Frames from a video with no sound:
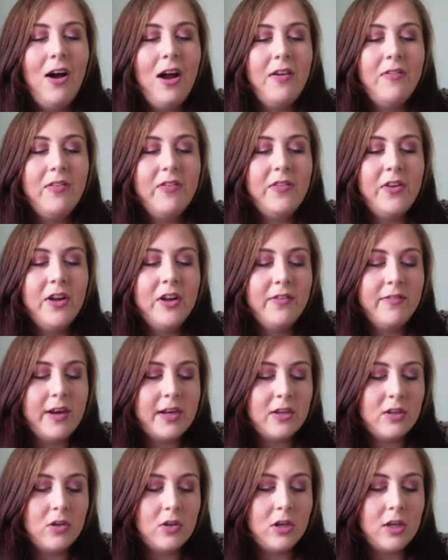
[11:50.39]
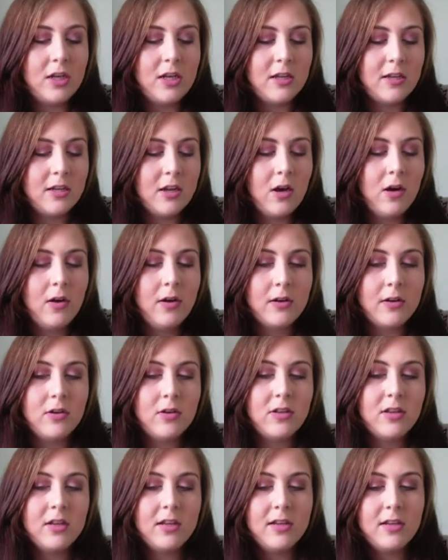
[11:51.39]
I have a few red colours. I wonder
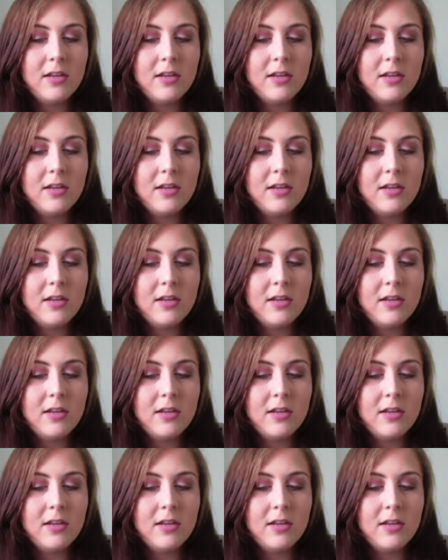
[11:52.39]
if